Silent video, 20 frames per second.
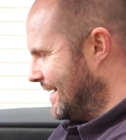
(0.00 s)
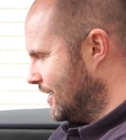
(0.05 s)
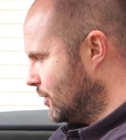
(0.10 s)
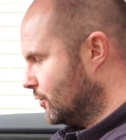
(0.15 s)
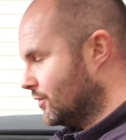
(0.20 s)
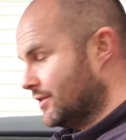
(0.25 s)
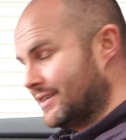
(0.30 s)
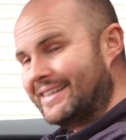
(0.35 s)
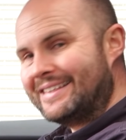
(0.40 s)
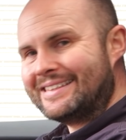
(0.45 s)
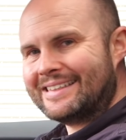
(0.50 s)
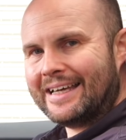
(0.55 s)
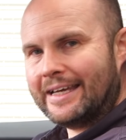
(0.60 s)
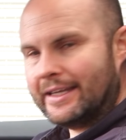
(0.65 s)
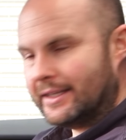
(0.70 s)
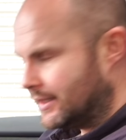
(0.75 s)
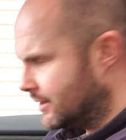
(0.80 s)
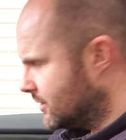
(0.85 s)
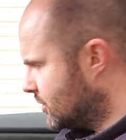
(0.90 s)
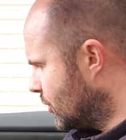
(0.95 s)
any other
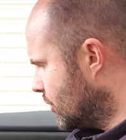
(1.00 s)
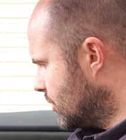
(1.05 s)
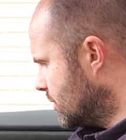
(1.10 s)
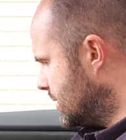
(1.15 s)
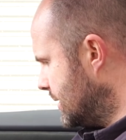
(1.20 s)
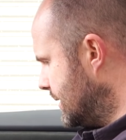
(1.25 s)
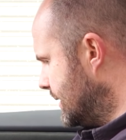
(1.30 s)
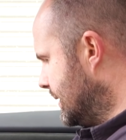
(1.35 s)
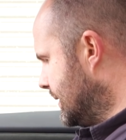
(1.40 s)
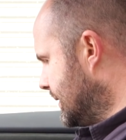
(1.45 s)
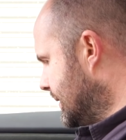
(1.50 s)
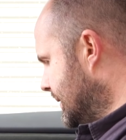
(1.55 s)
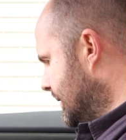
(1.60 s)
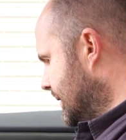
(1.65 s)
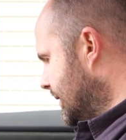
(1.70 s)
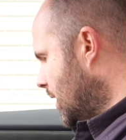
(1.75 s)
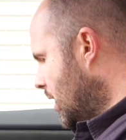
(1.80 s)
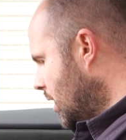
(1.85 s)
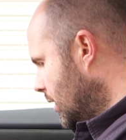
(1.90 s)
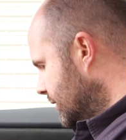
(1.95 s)
Nissan that's currently
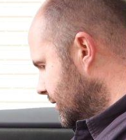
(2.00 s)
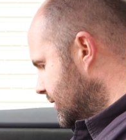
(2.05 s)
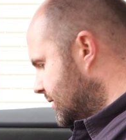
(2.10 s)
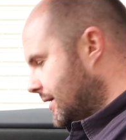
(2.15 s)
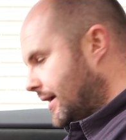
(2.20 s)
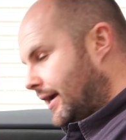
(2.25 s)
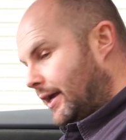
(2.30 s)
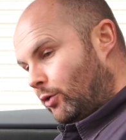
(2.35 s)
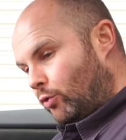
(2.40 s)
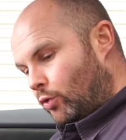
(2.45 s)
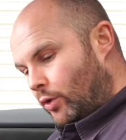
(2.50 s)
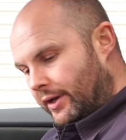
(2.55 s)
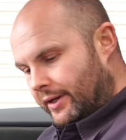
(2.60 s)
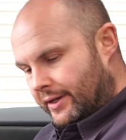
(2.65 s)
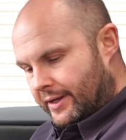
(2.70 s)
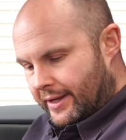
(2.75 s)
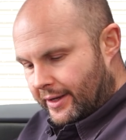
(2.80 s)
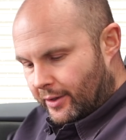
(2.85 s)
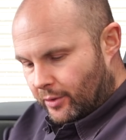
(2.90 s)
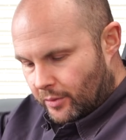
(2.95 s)
on sale
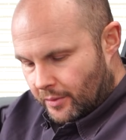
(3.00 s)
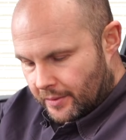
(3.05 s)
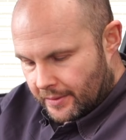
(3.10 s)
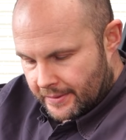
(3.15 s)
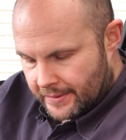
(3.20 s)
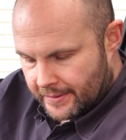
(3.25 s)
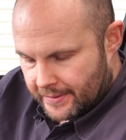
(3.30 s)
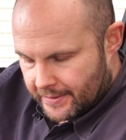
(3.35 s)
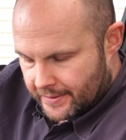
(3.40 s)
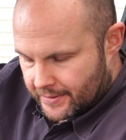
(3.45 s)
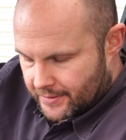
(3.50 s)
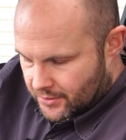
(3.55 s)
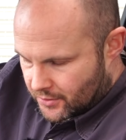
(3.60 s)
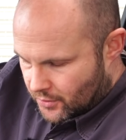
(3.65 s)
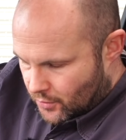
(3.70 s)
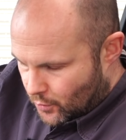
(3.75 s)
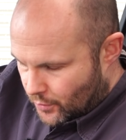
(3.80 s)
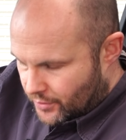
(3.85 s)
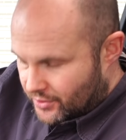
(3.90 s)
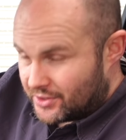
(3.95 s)
right now.
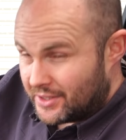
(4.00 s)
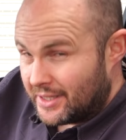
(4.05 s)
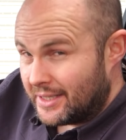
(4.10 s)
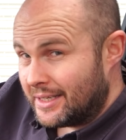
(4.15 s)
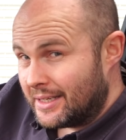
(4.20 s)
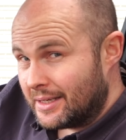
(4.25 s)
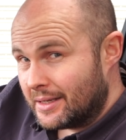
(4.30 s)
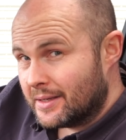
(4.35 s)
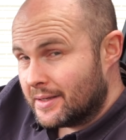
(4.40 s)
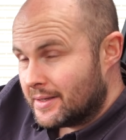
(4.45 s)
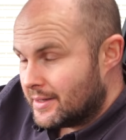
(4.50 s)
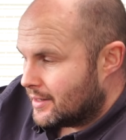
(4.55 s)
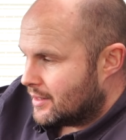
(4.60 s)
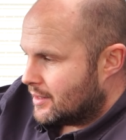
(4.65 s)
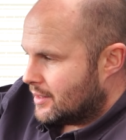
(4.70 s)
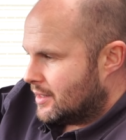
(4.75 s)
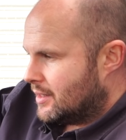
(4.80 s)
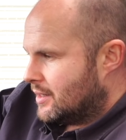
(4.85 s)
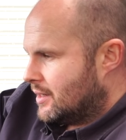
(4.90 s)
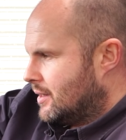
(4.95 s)
So we're sitting
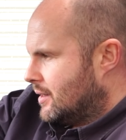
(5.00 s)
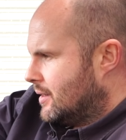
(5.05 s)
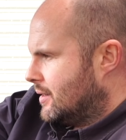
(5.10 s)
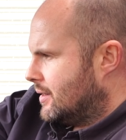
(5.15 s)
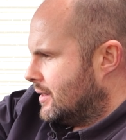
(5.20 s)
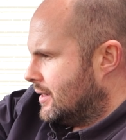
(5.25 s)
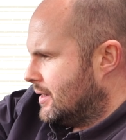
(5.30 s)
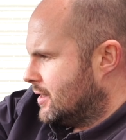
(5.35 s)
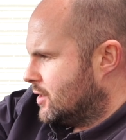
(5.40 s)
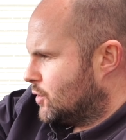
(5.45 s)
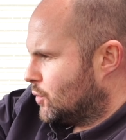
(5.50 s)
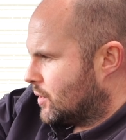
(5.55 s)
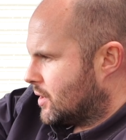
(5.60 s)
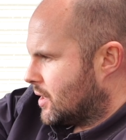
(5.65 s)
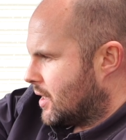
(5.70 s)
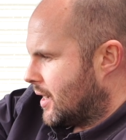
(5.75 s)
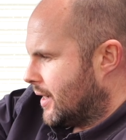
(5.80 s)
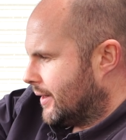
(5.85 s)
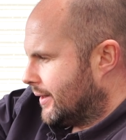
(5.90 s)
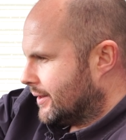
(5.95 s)
into a
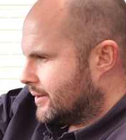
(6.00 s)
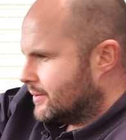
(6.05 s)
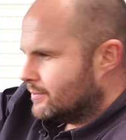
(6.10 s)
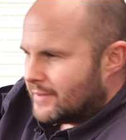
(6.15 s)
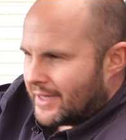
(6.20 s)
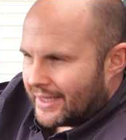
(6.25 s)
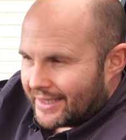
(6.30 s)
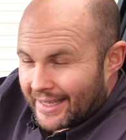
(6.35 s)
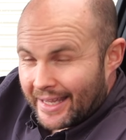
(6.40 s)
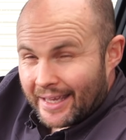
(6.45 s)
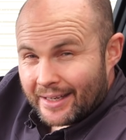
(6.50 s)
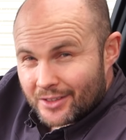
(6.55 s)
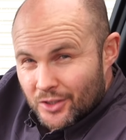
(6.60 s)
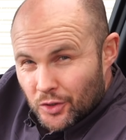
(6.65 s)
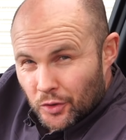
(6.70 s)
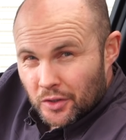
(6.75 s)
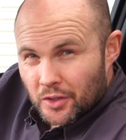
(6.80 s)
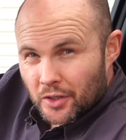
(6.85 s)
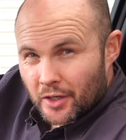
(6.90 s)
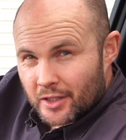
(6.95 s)
car that, again, is
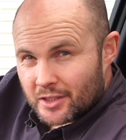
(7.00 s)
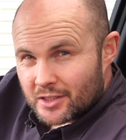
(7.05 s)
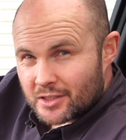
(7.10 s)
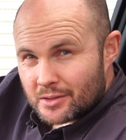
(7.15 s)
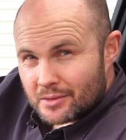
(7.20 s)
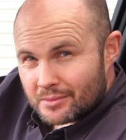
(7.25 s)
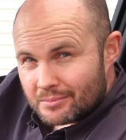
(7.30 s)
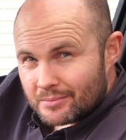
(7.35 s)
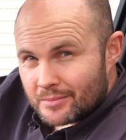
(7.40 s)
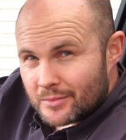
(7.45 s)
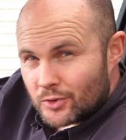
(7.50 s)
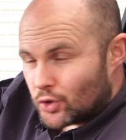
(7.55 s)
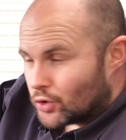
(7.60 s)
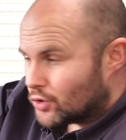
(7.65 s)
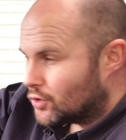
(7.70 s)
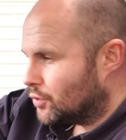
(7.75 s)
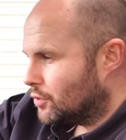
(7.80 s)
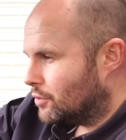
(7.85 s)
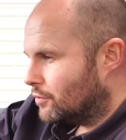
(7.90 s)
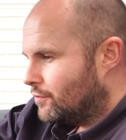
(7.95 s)
going to cost
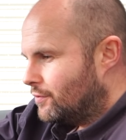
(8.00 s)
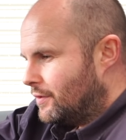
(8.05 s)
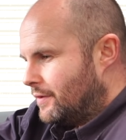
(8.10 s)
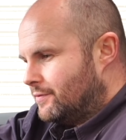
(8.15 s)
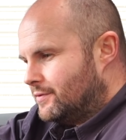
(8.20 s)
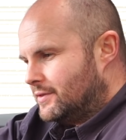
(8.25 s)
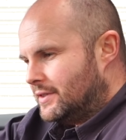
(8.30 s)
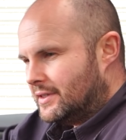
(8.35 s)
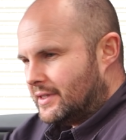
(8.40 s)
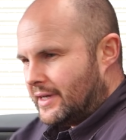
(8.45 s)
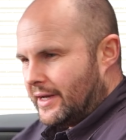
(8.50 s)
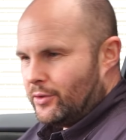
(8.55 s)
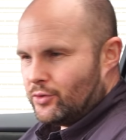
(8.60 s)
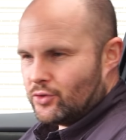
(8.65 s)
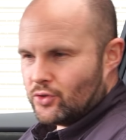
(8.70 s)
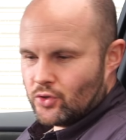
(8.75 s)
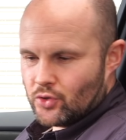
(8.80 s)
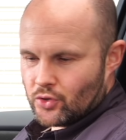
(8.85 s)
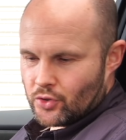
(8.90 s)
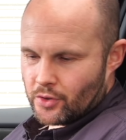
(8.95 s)
just under
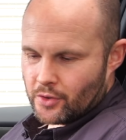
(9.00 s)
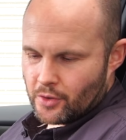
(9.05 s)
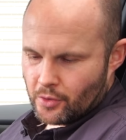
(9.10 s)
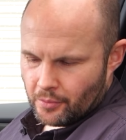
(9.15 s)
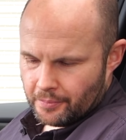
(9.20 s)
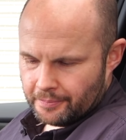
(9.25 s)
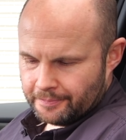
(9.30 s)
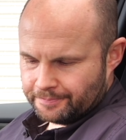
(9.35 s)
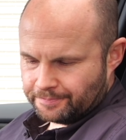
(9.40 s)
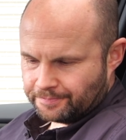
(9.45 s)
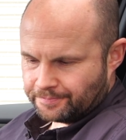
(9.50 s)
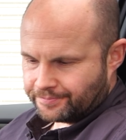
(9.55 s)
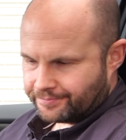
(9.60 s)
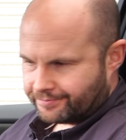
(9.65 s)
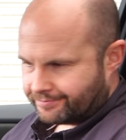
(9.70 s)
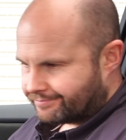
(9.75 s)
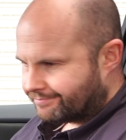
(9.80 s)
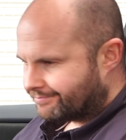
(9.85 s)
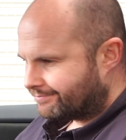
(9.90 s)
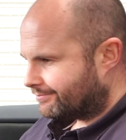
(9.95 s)
€50,000.
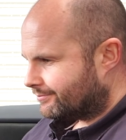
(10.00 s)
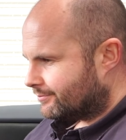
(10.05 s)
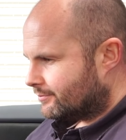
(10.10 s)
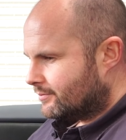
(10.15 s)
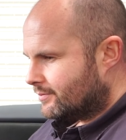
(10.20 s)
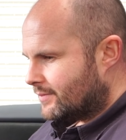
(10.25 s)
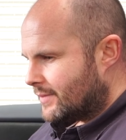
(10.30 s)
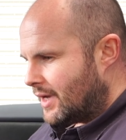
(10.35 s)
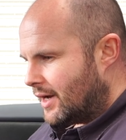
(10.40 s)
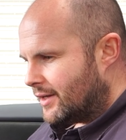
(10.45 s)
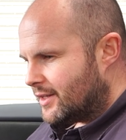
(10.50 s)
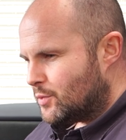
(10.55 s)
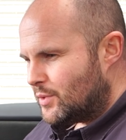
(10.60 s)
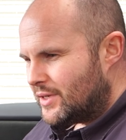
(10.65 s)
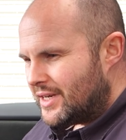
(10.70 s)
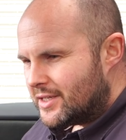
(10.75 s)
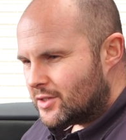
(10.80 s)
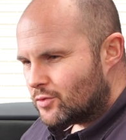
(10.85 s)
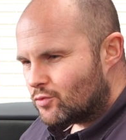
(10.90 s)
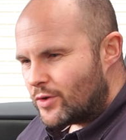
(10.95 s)
I think
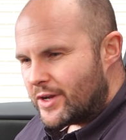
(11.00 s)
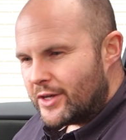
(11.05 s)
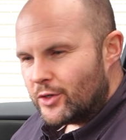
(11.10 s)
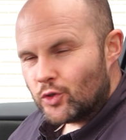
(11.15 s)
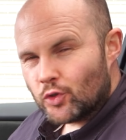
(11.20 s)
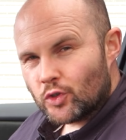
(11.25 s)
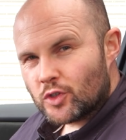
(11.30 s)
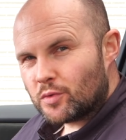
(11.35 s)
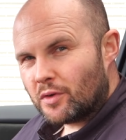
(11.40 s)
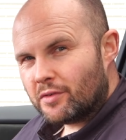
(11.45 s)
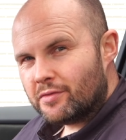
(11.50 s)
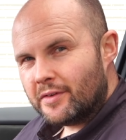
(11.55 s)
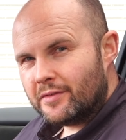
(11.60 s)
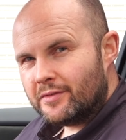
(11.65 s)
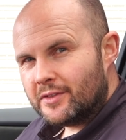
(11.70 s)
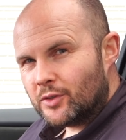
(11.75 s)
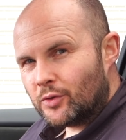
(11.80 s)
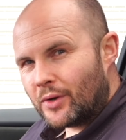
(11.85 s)
we need to readjust what 50